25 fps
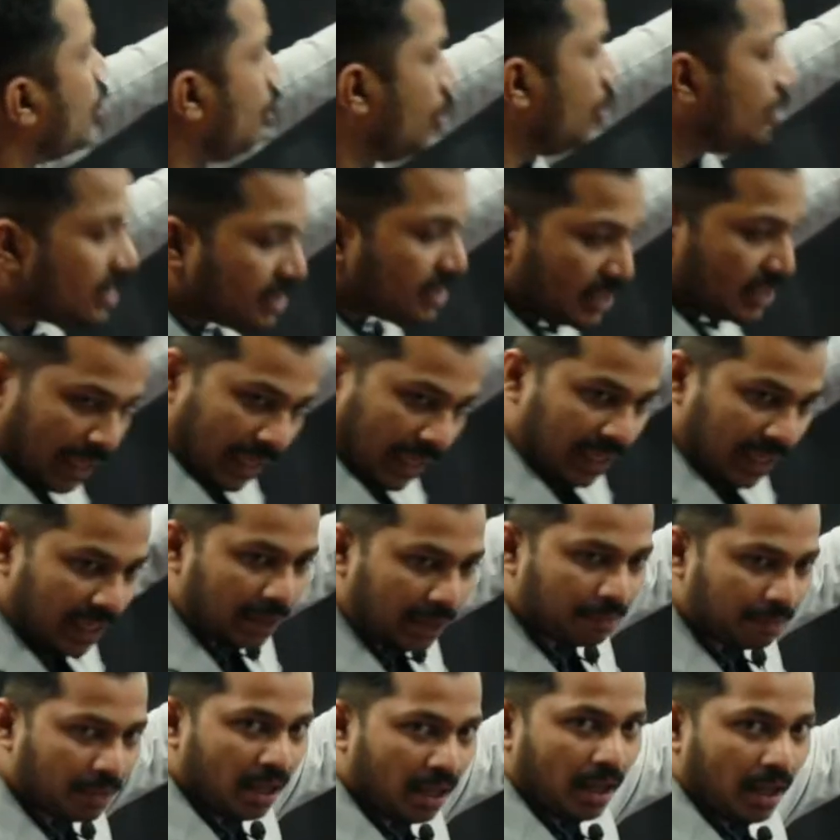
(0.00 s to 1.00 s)
draw this
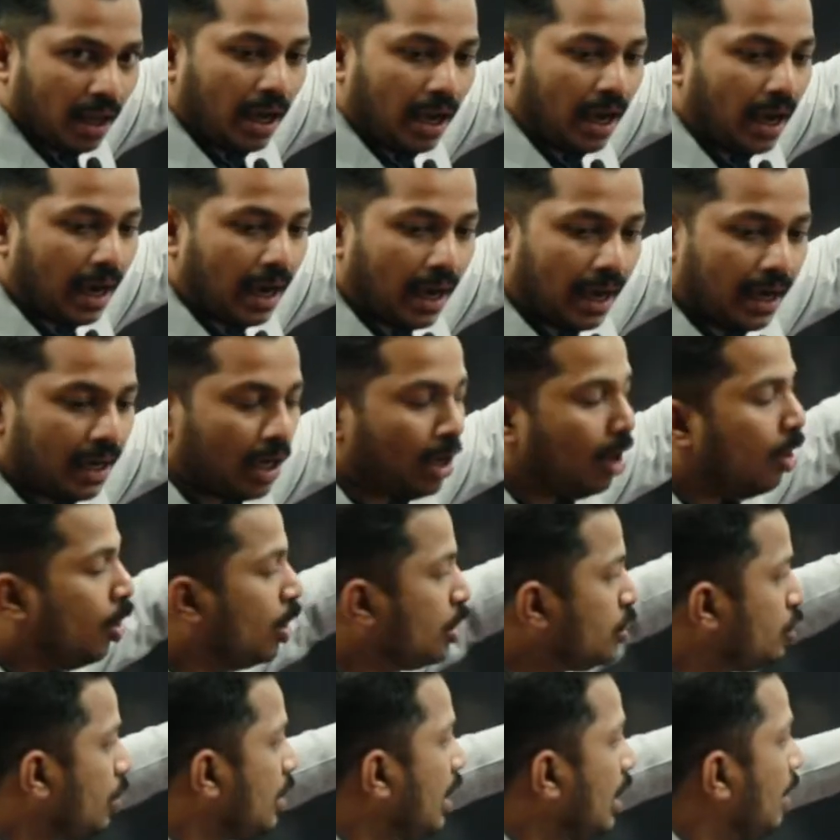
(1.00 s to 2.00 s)
diagram and
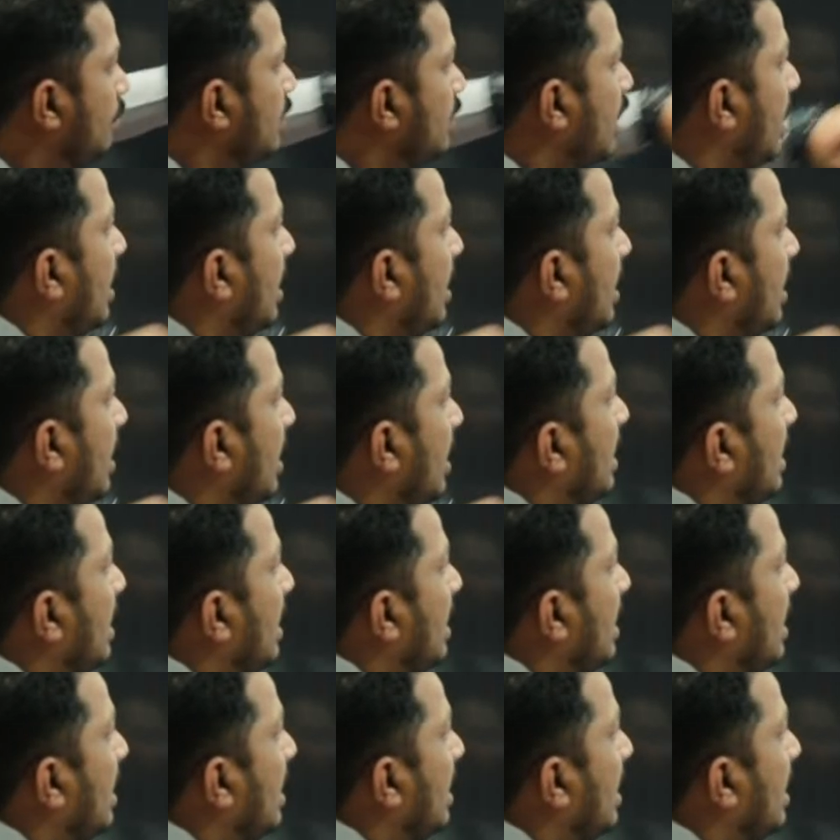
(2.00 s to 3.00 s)
also give the
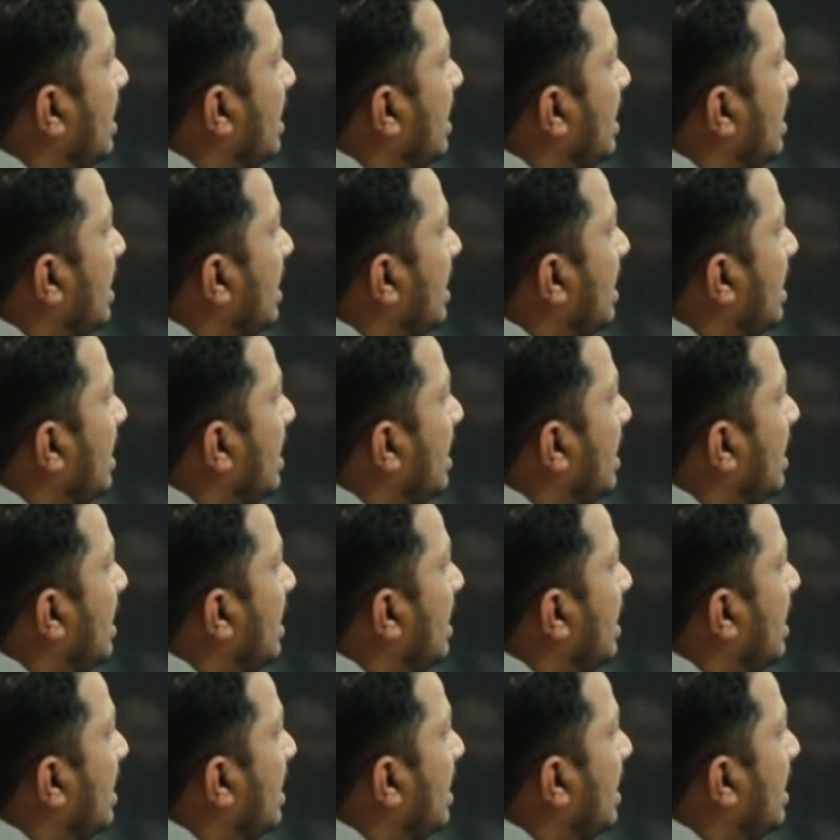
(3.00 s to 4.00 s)
necessary points
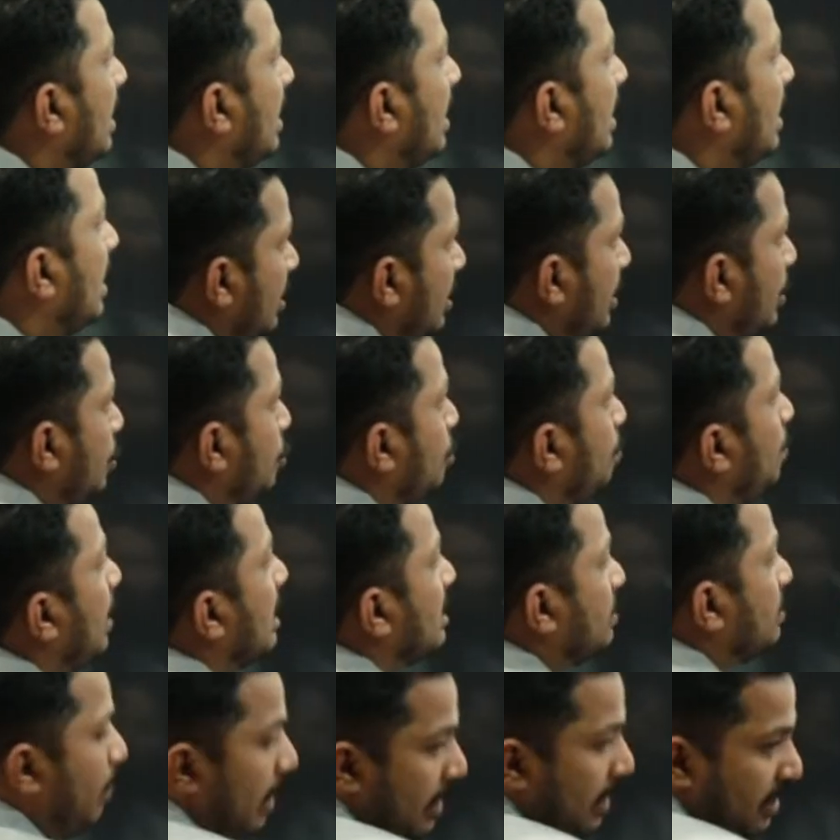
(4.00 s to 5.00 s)
which need to be
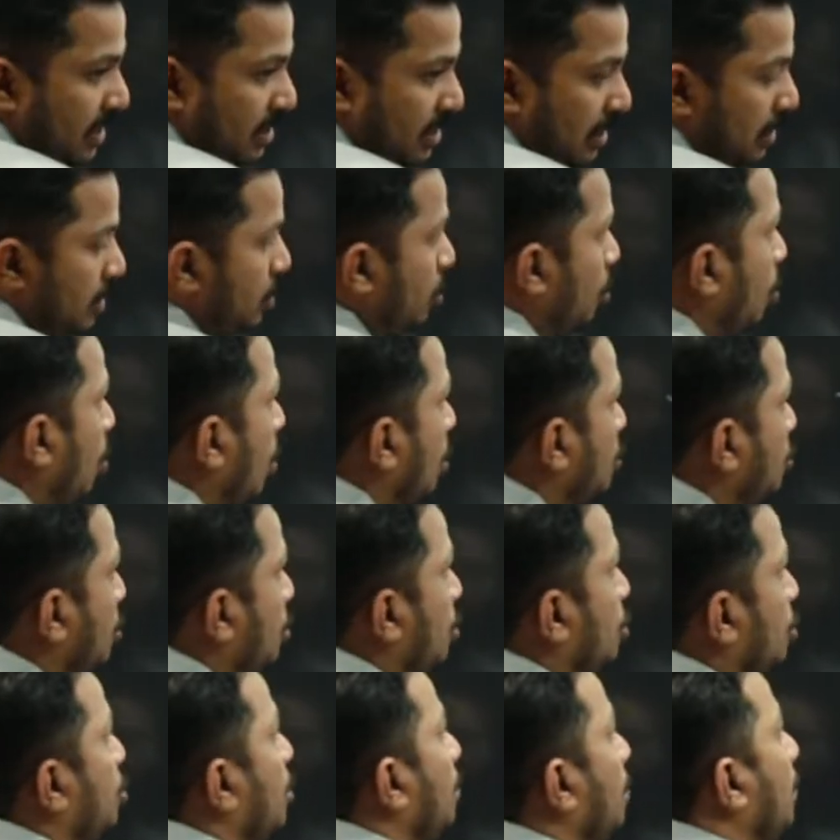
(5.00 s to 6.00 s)
explained. This, so also
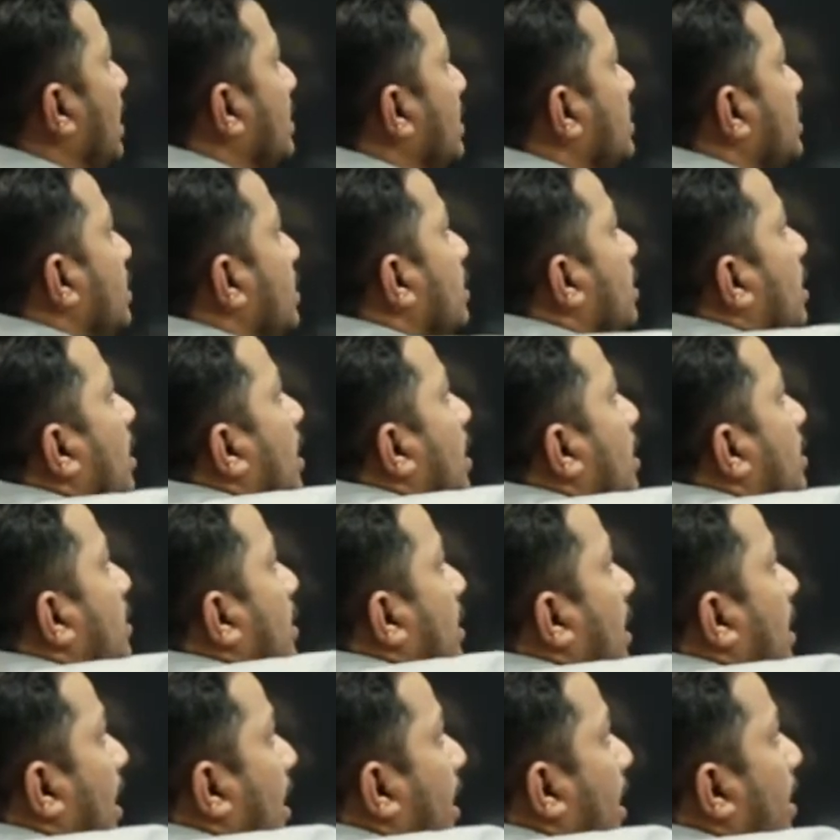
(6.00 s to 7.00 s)
you should mention
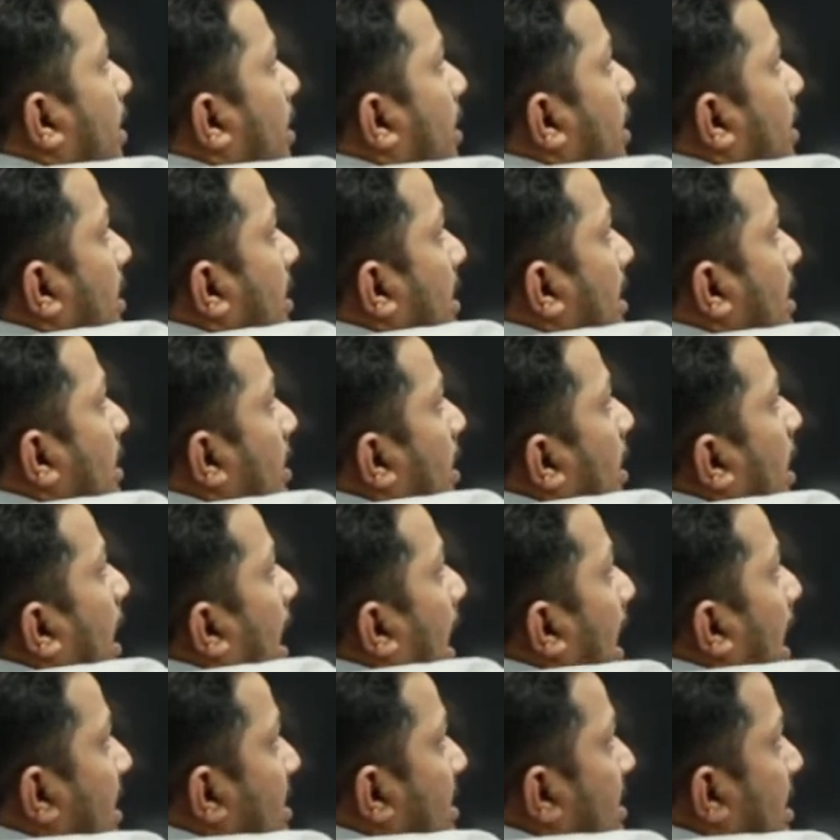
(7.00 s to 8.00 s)
the current in
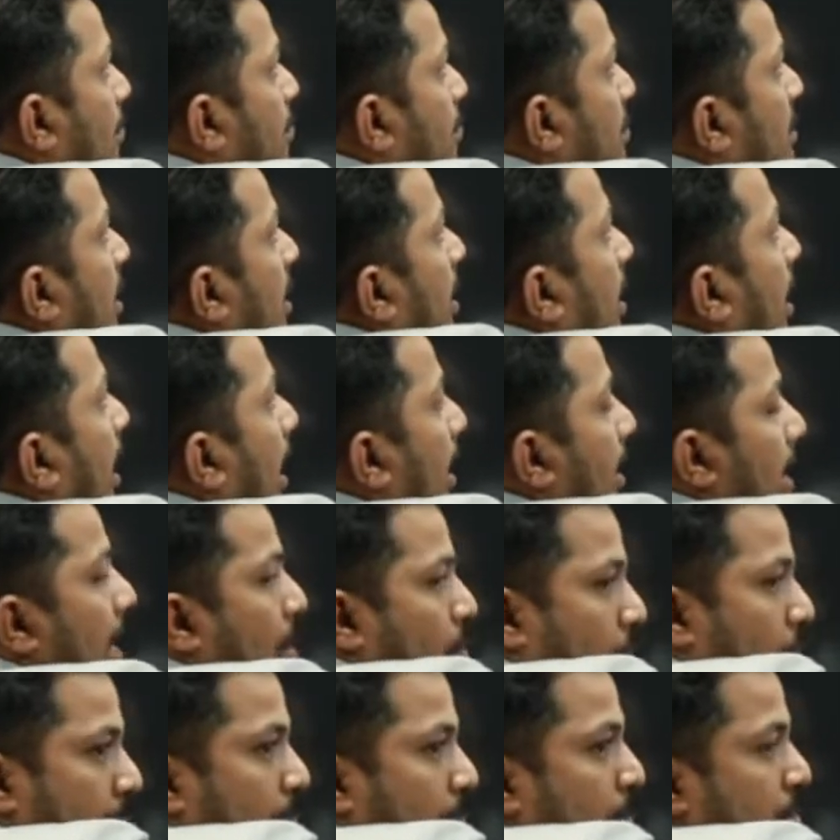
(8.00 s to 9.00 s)
atoms, and
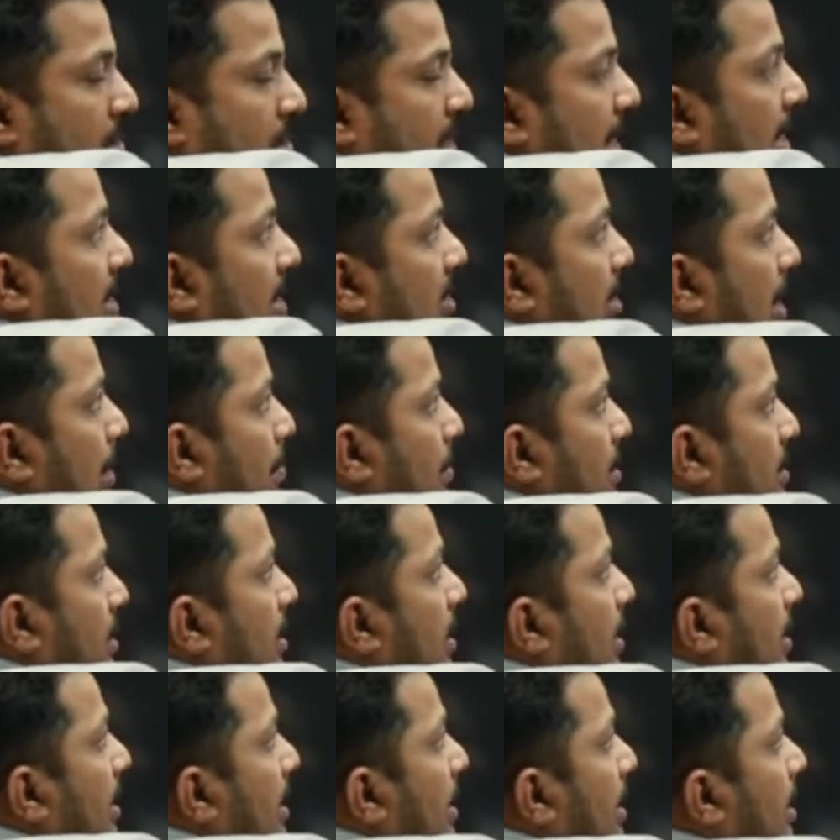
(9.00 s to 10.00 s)
outermost shell is
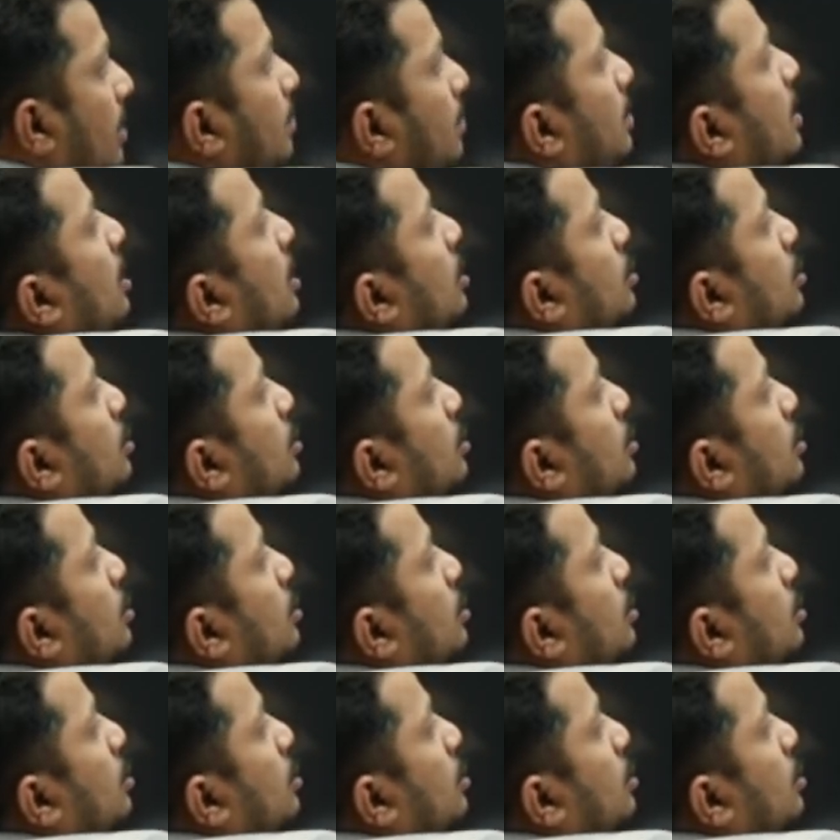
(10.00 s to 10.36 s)
represented here.